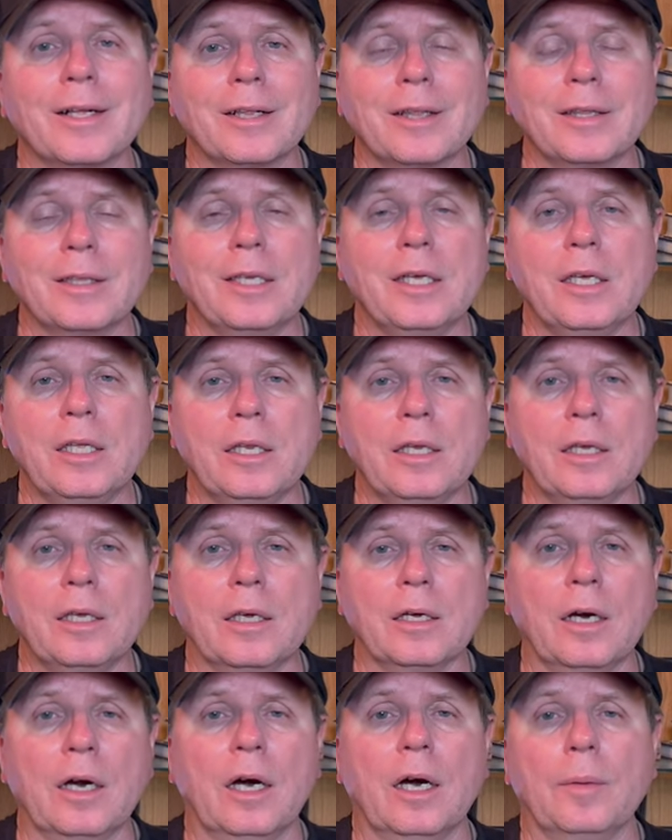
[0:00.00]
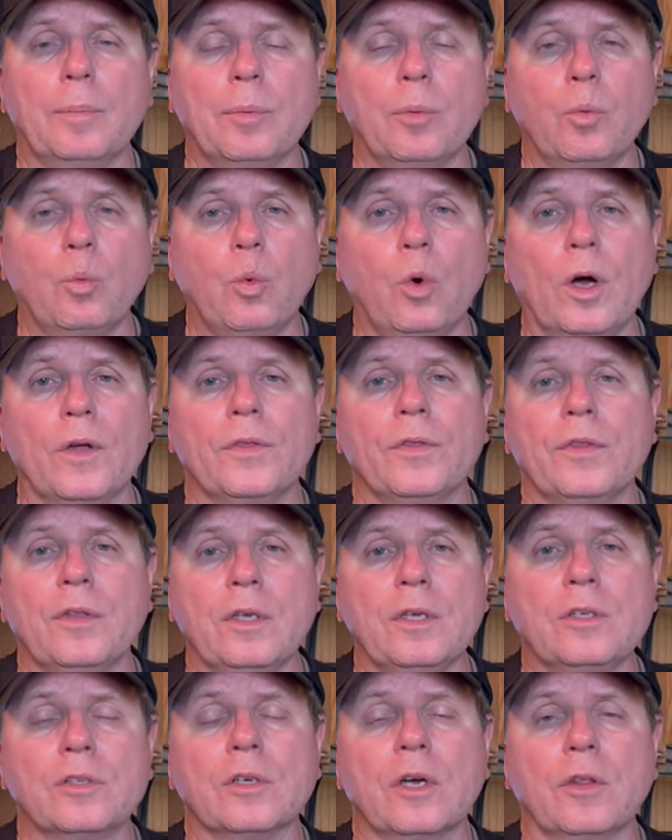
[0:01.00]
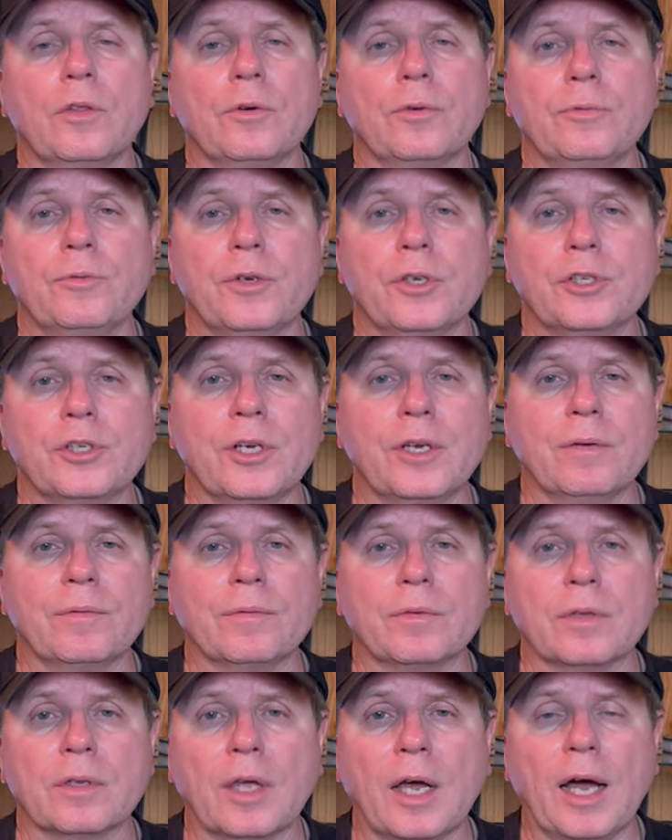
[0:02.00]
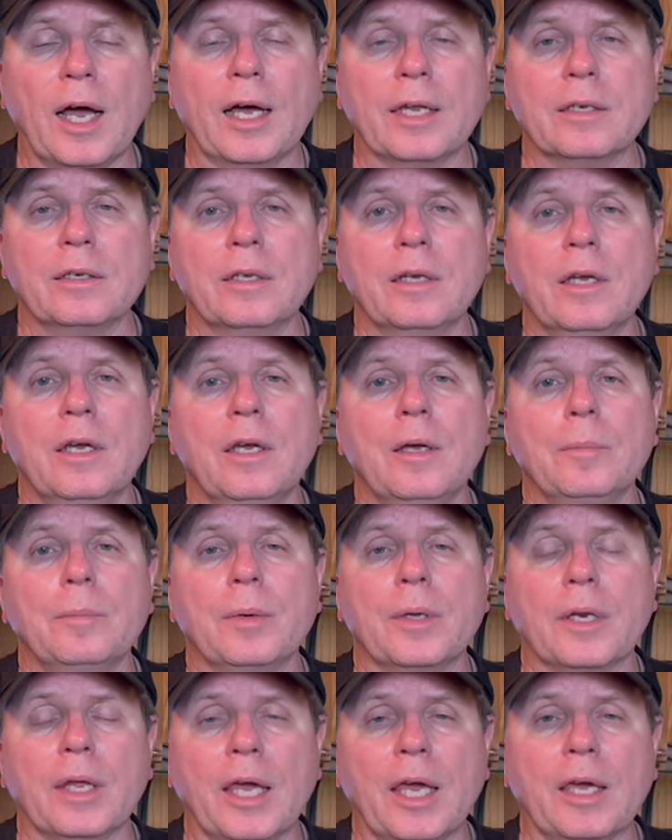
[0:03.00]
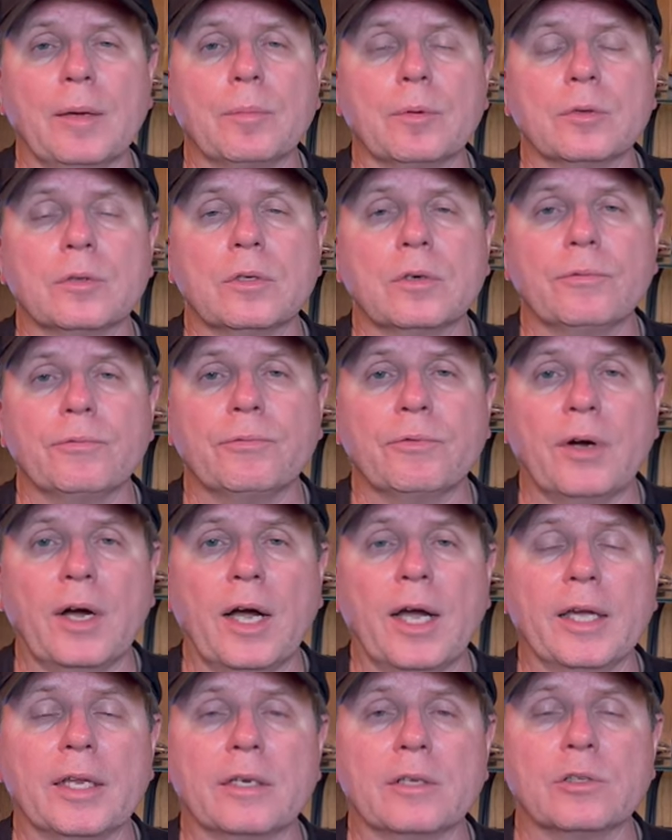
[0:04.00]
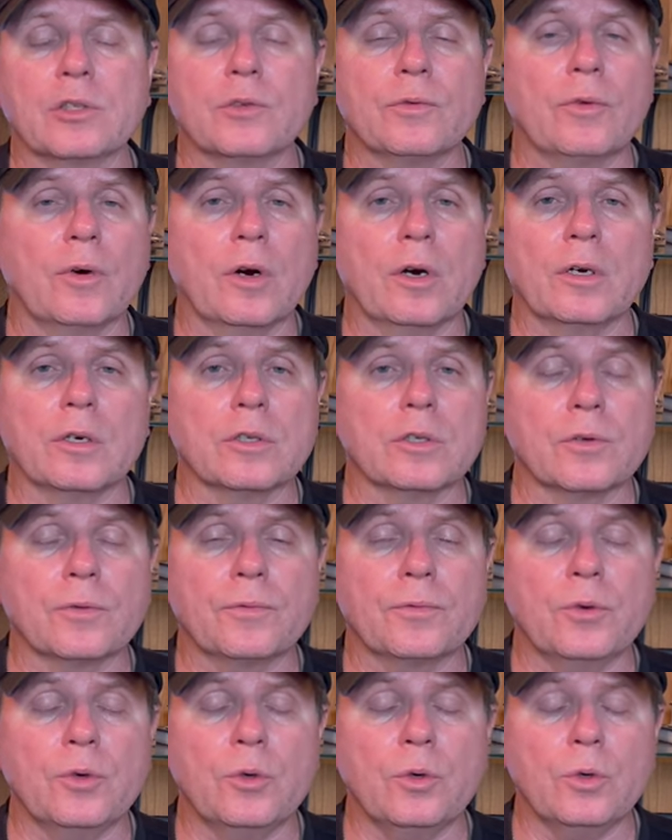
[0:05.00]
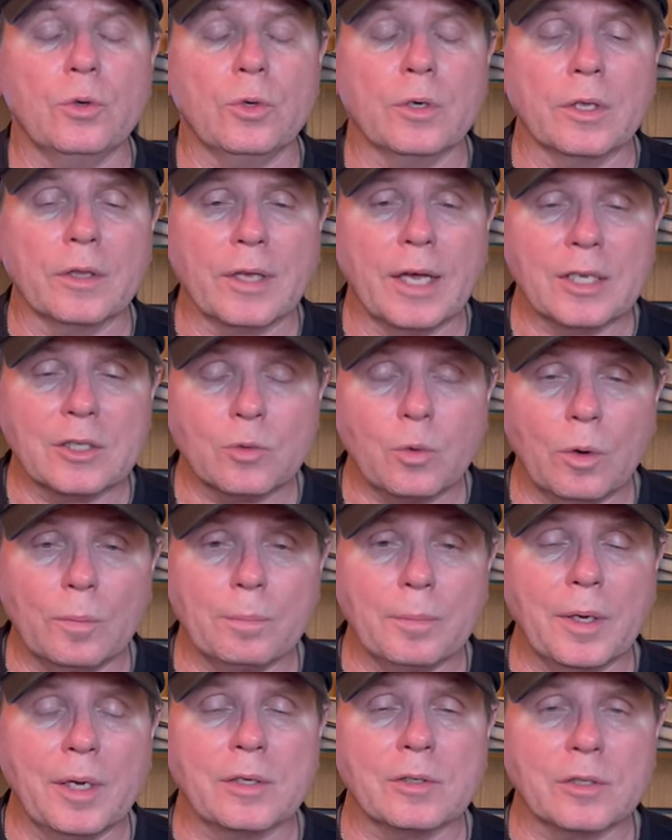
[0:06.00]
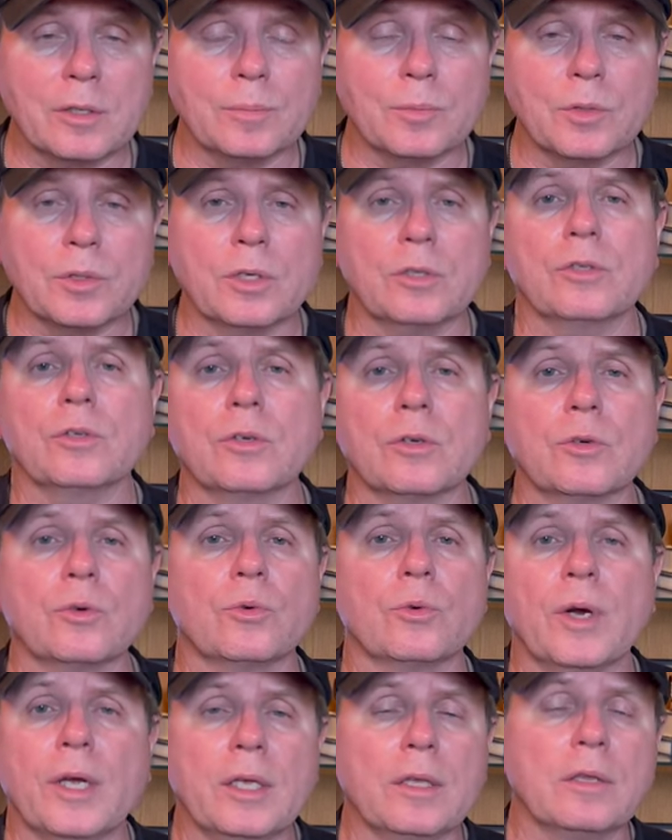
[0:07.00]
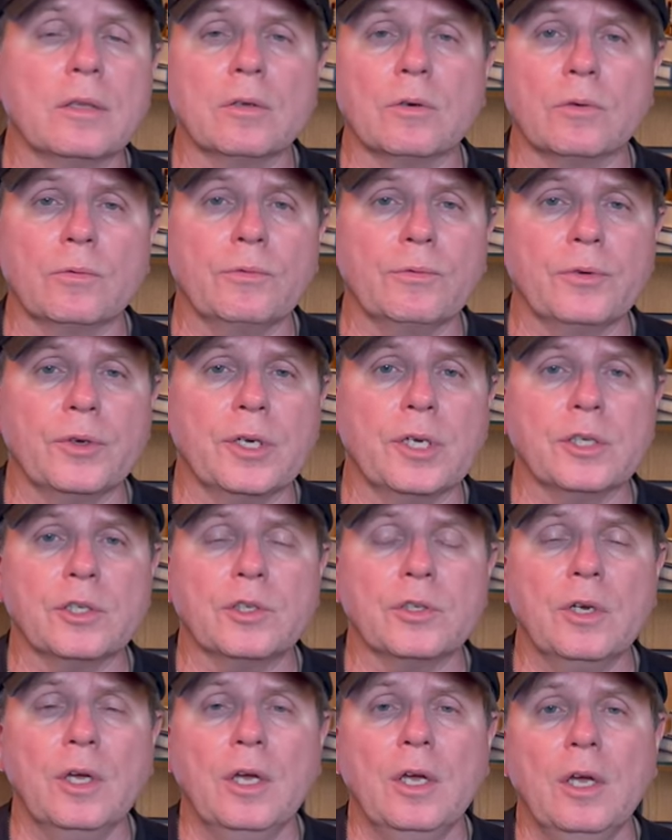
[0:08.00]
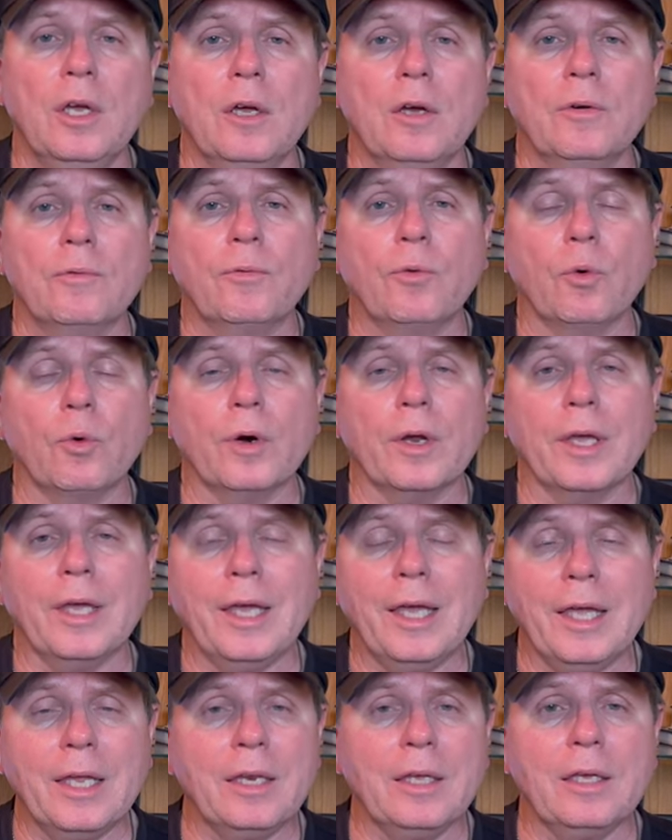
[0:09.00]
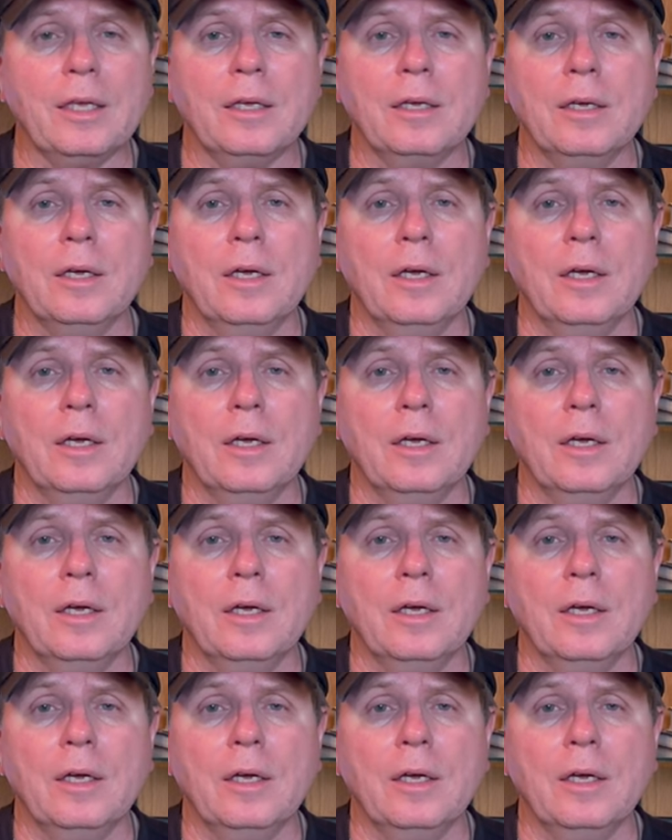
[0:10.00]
cleaning up what these other fish have not been able to find as far as food. And that's what makes them such a great little fish for any,